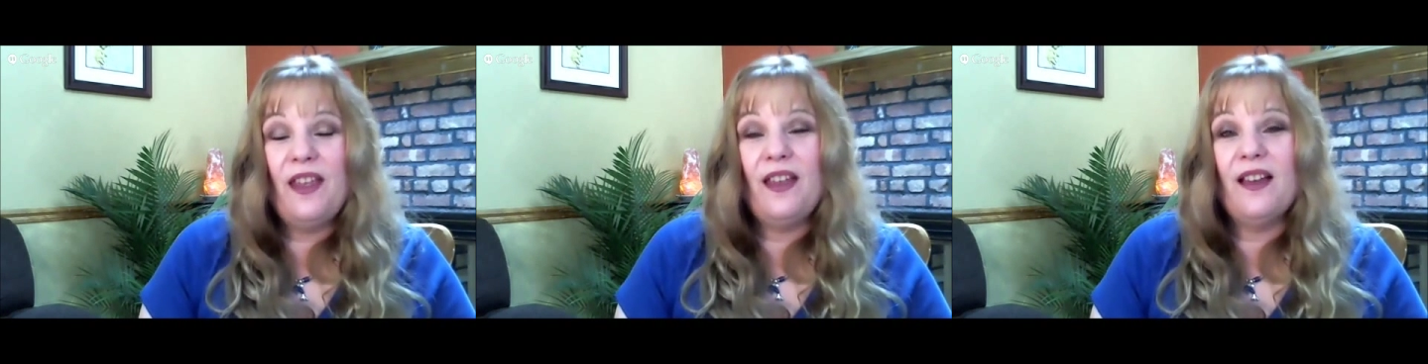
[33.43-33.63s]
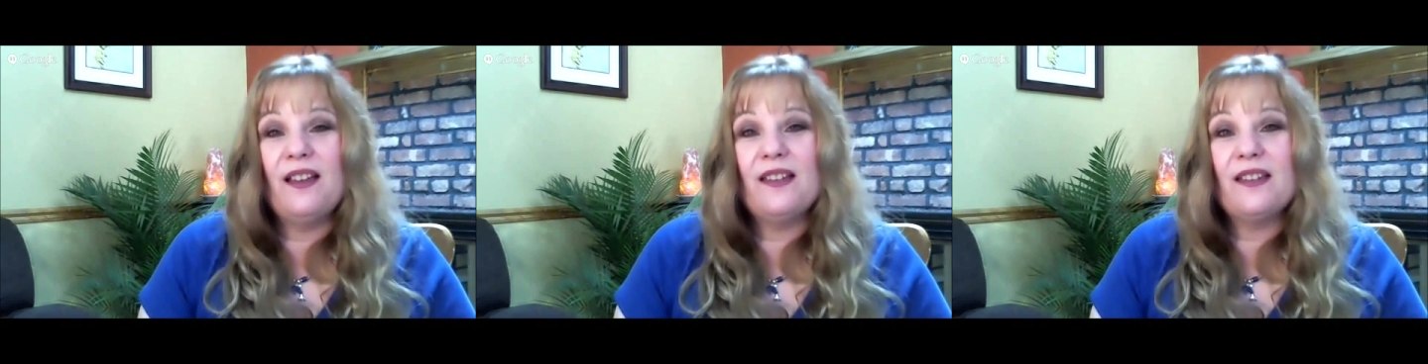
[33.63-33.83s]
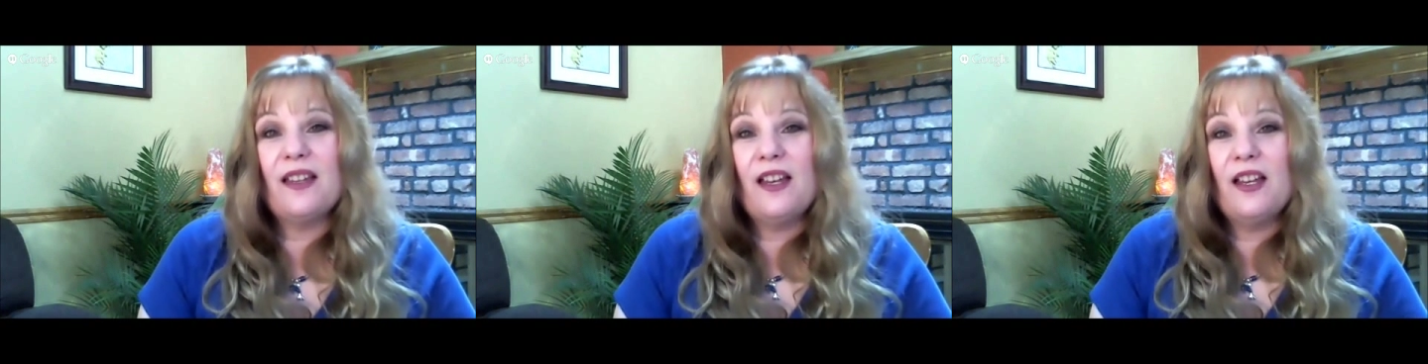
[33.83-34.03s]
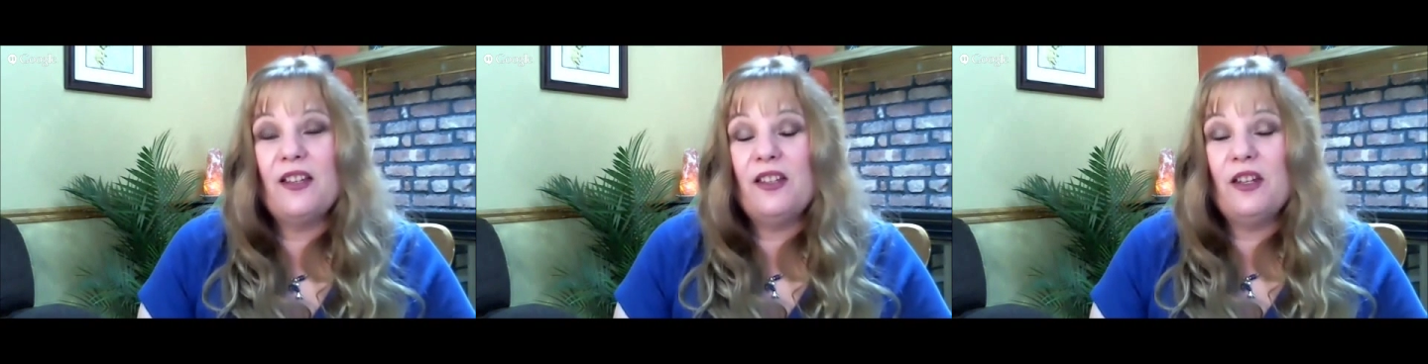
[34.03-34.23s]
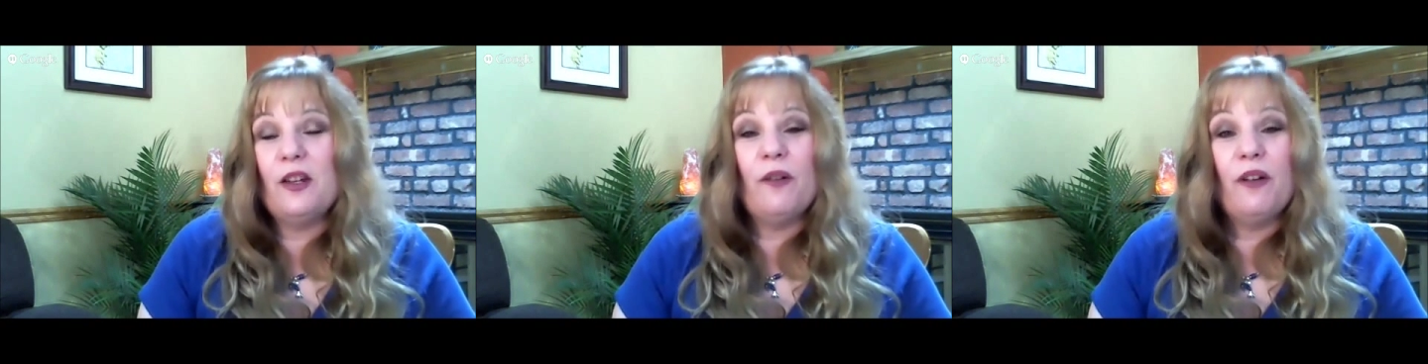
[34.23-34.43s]
And,
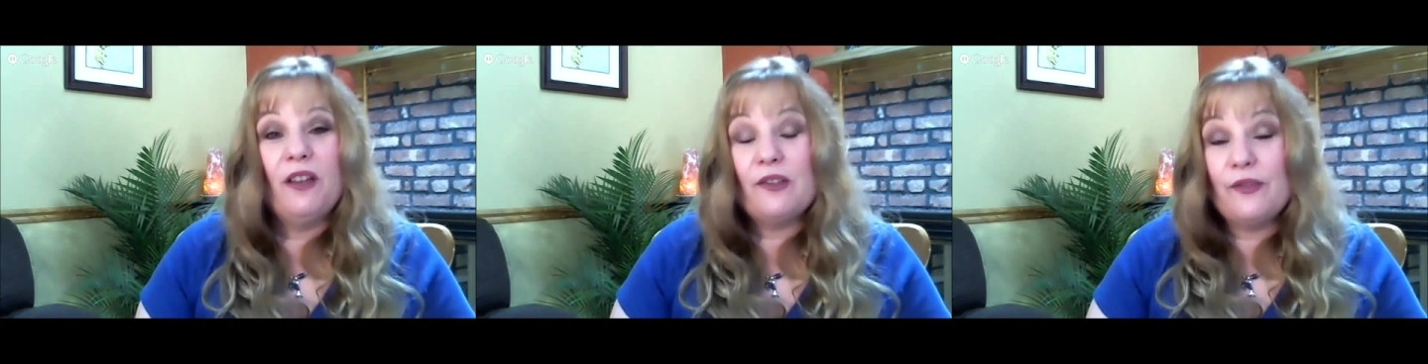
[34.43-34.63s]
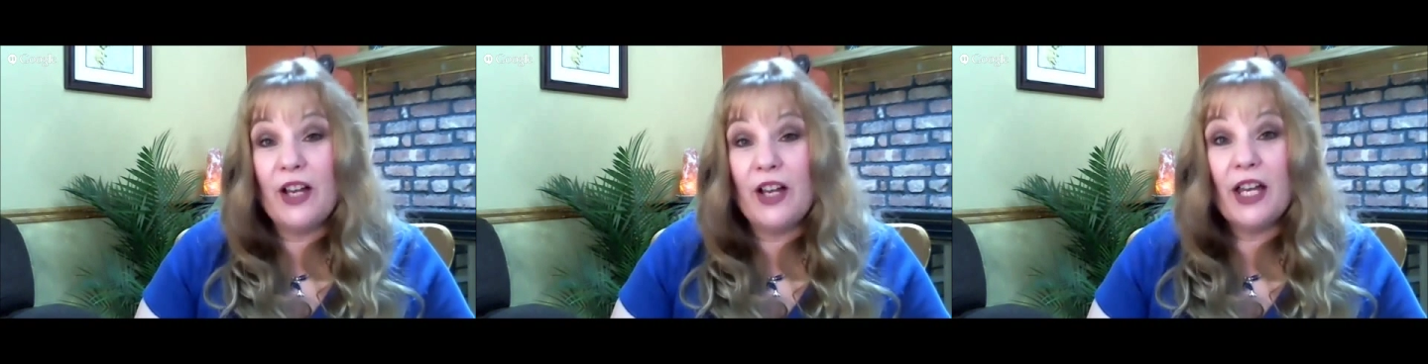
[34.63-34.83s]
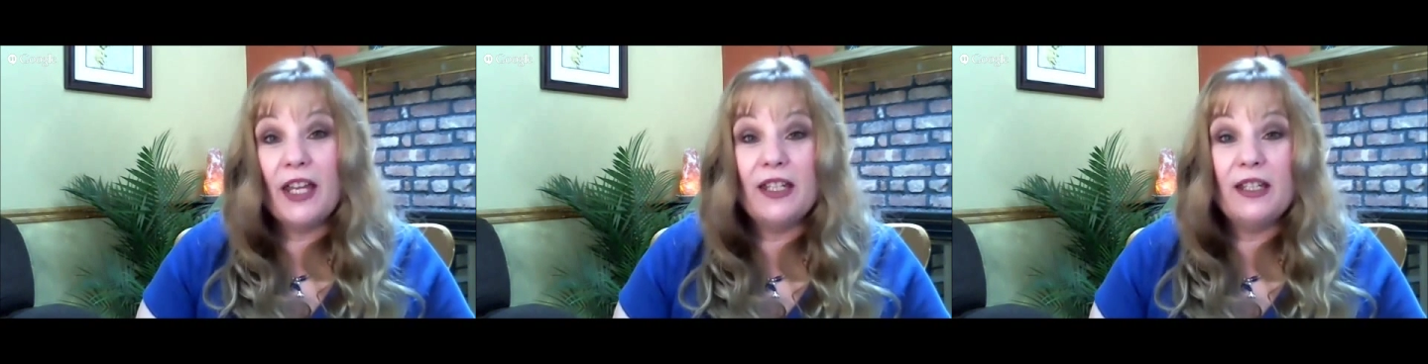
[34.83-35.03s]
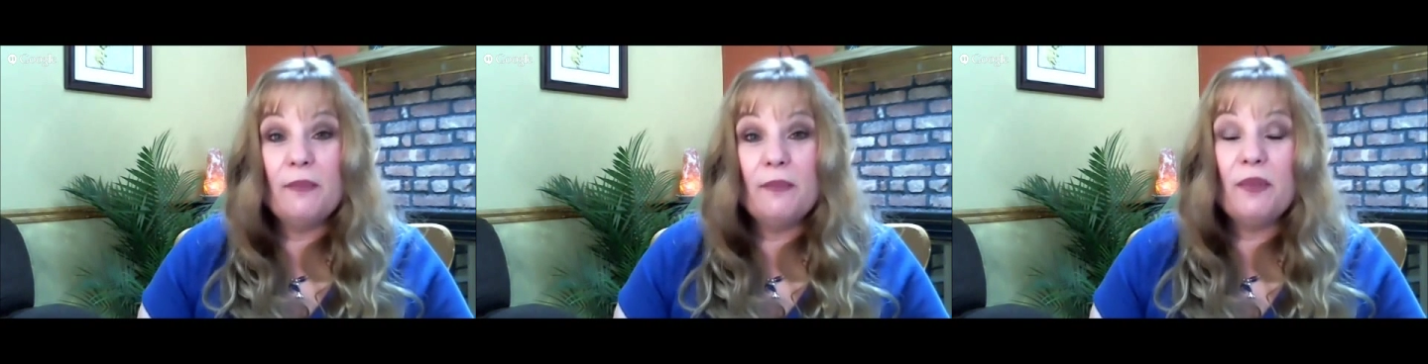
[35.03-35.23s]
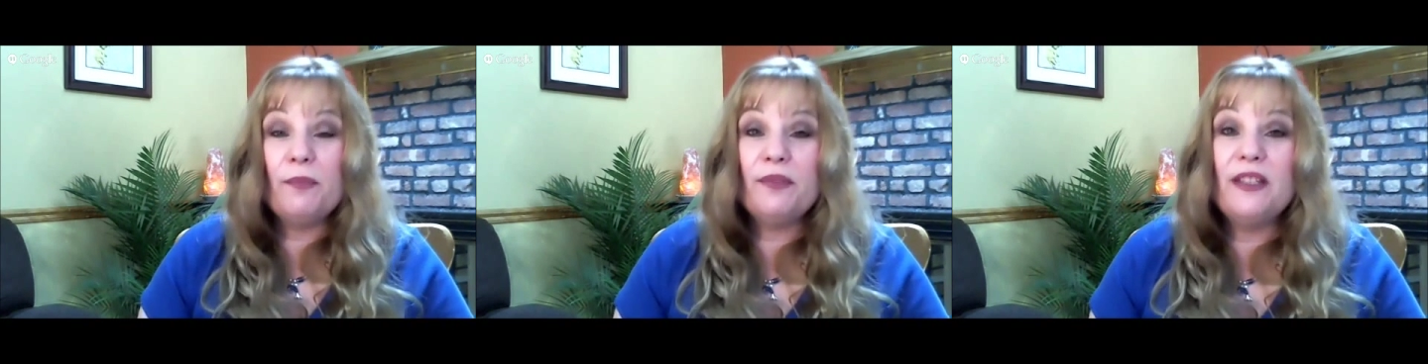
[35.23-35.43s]
it's fun,
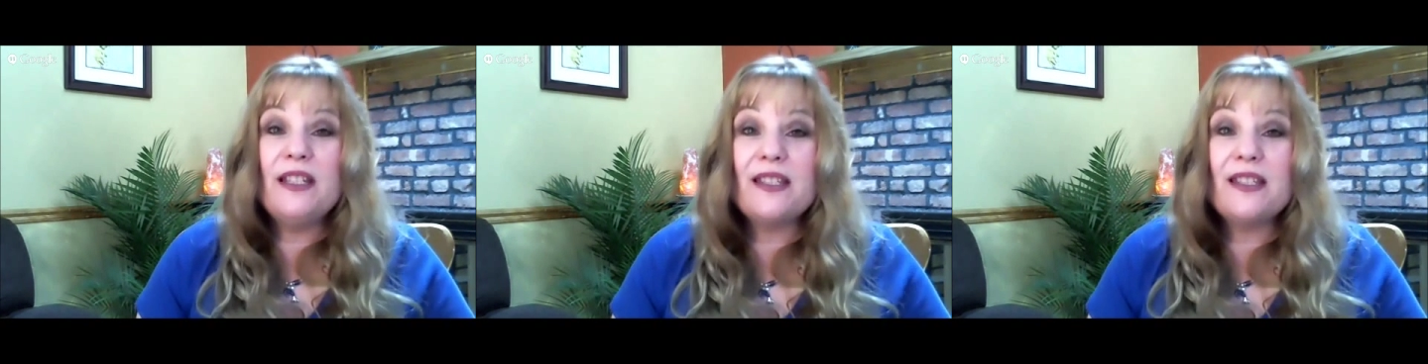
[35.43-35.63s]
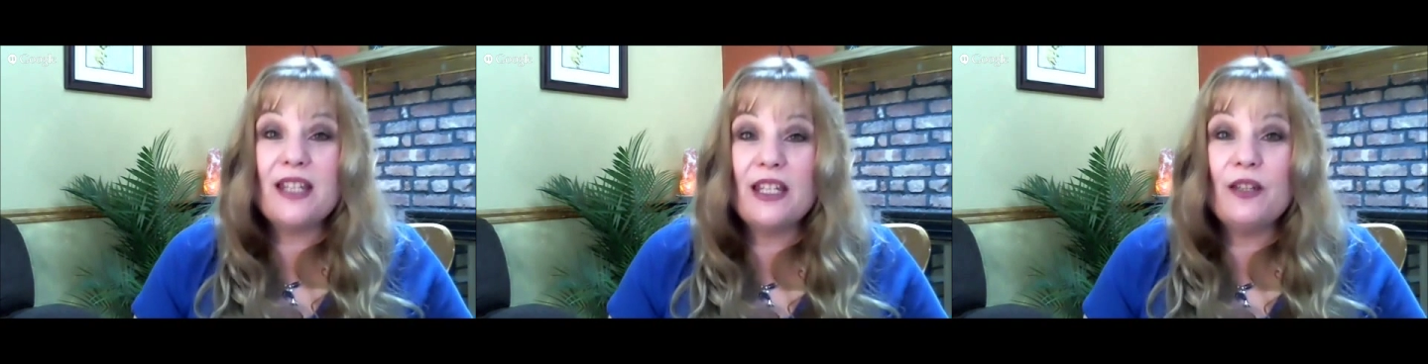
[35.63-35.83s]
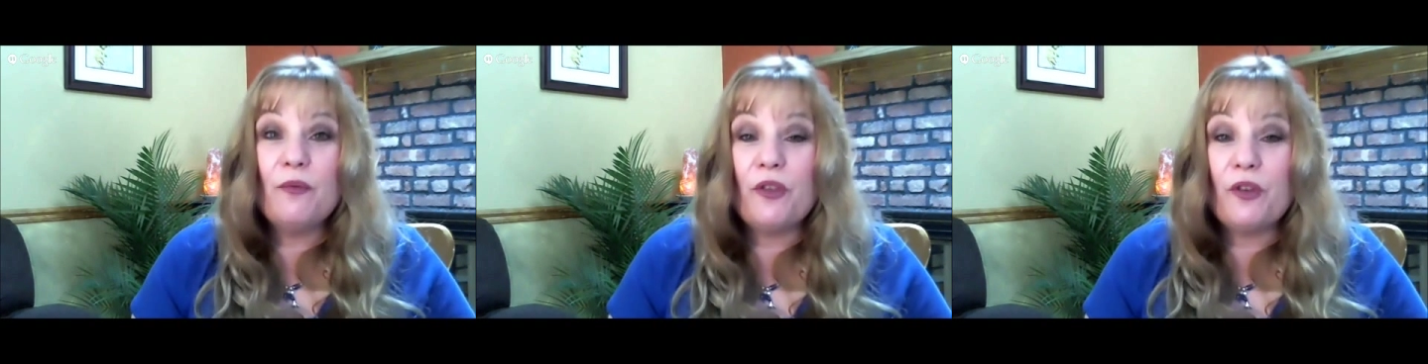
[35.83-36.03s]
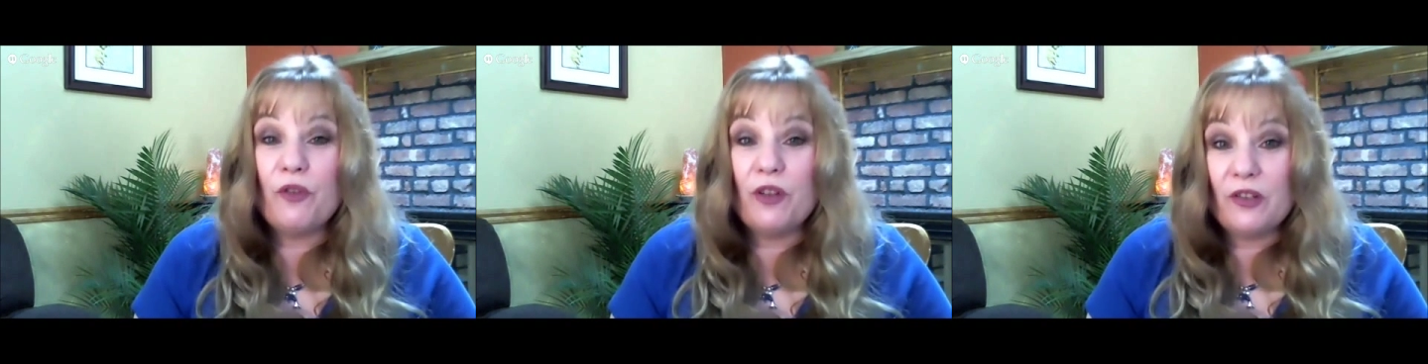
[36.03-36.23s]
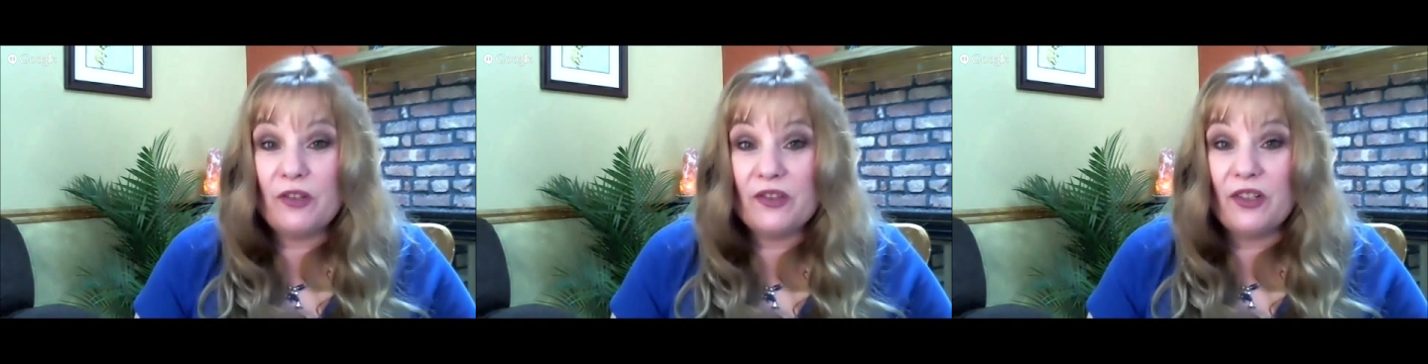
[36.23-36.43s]
but please take it with a
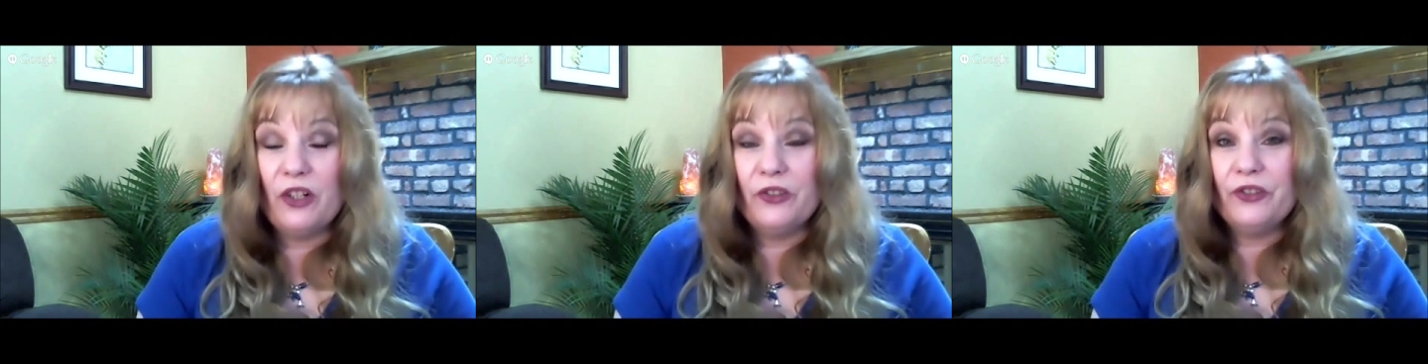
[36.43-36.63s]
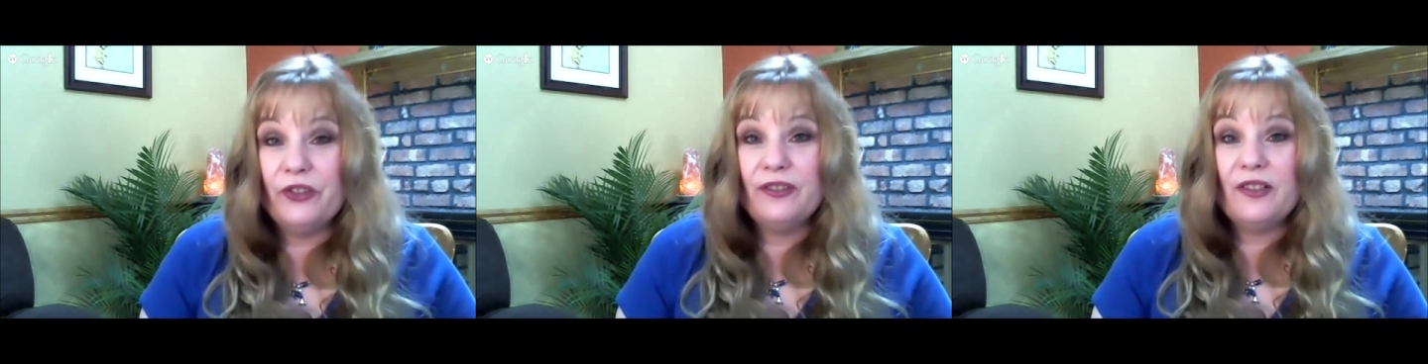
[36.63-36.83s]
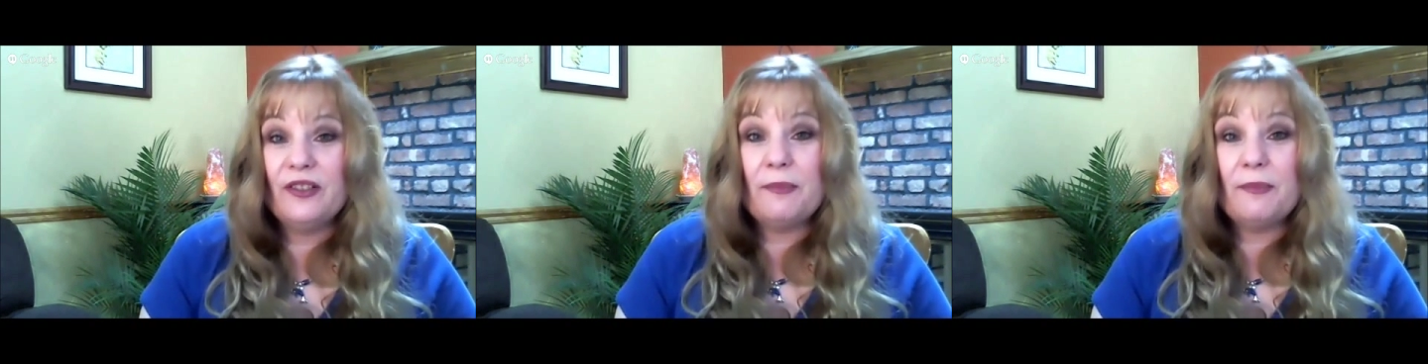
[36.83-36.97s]
grain of salt.